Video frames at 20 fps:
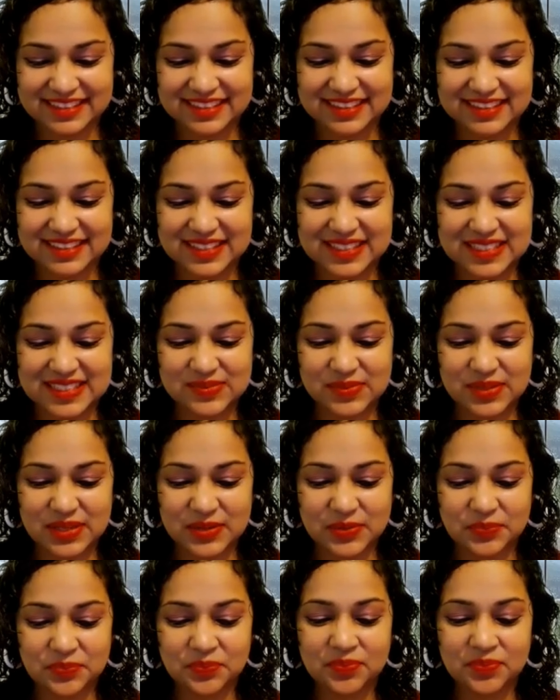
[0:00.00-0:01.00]

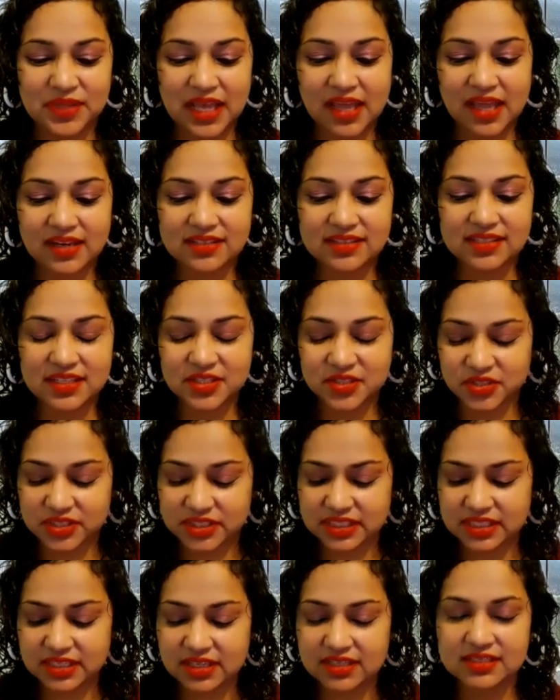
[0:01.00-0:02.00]
And it's
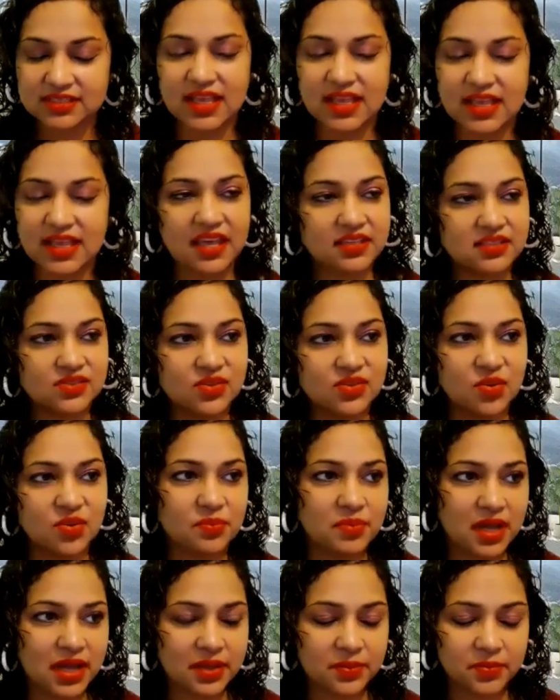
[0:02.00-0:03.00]
interesting because I saw
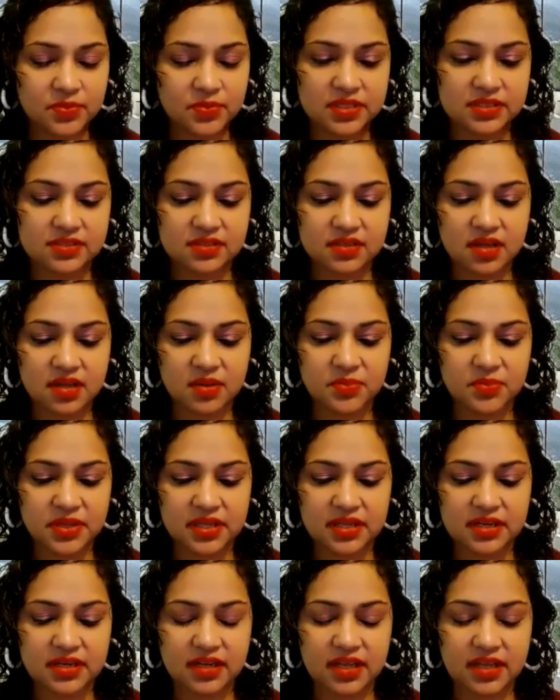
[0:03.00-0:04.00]
my person come
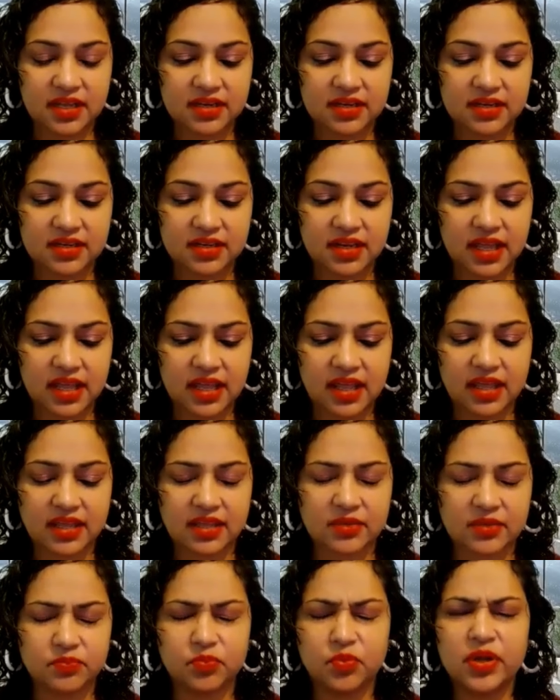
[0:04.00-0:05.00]
in, and
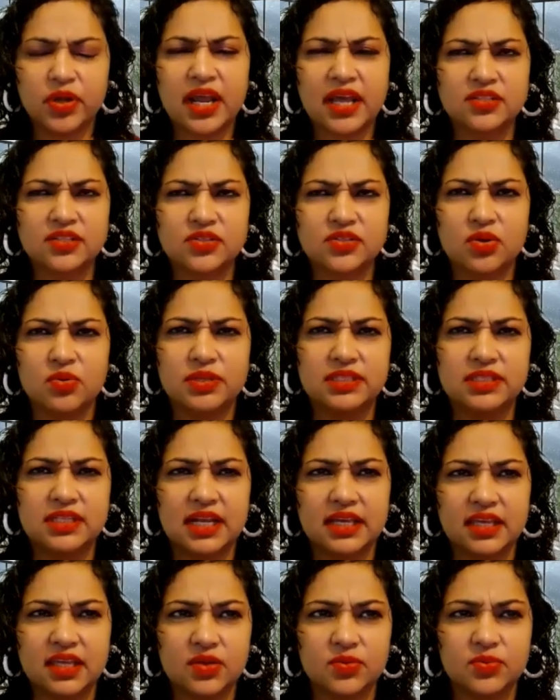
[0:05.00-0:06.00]
what I saw was
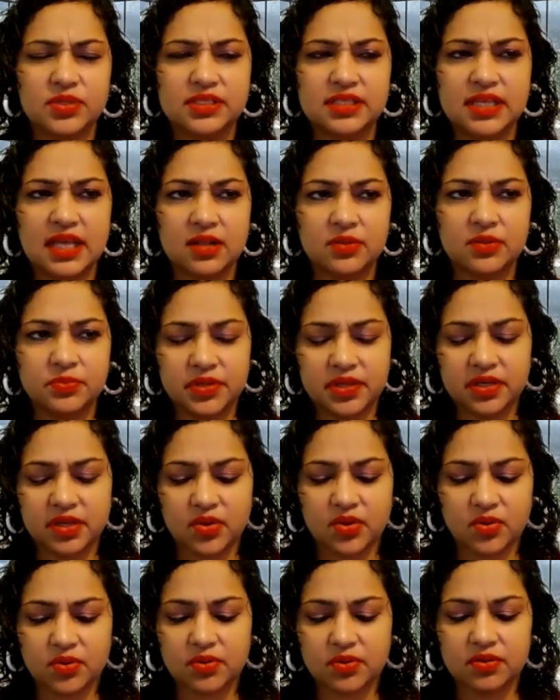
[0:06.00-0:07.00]
like he was helping
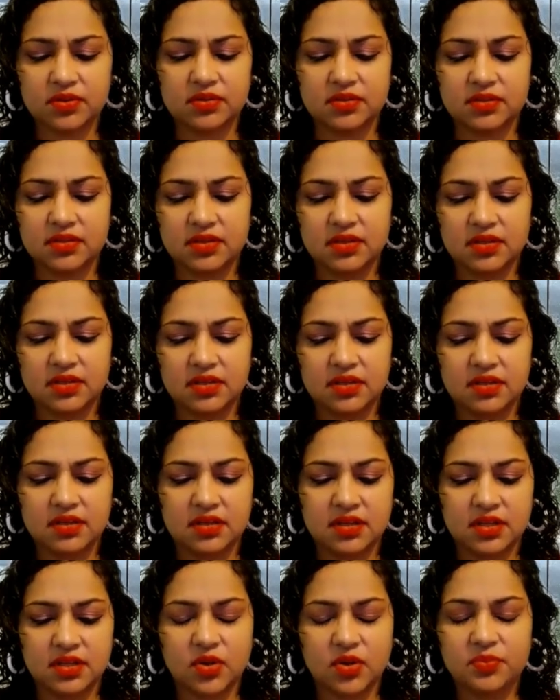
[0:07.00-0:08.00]
your
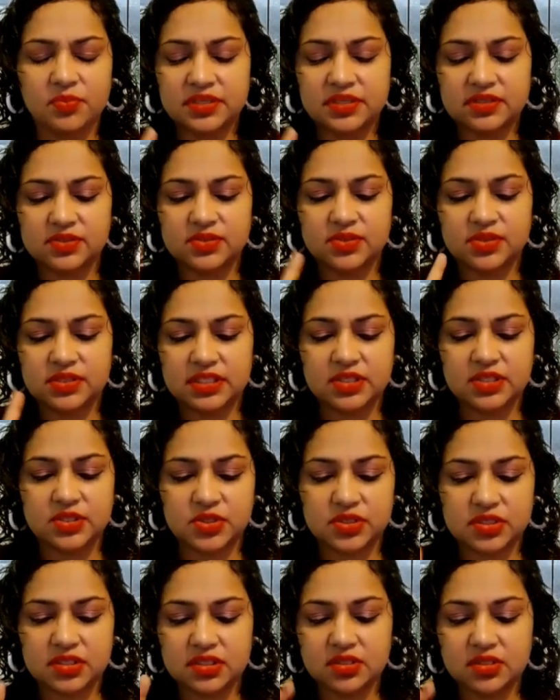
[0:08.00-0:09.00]
person. So it's
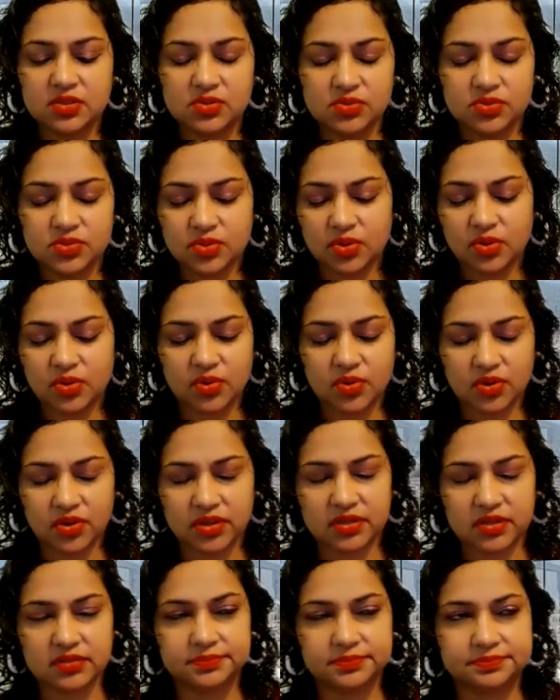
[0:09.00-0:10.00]
interesting you saw
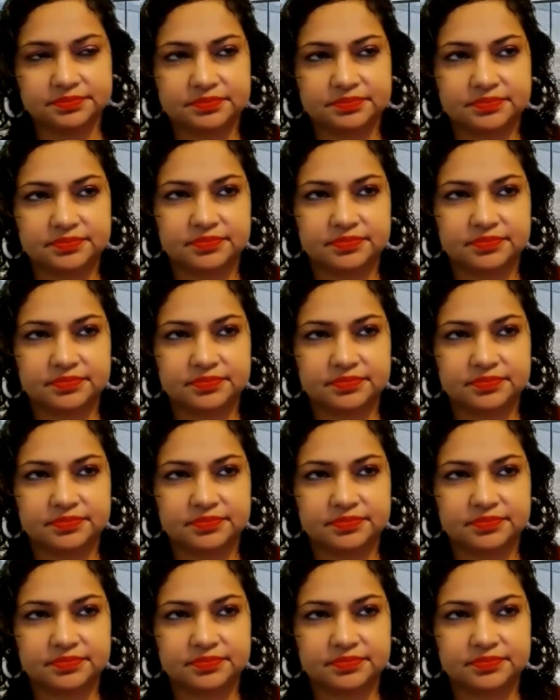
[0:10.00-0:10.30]
God.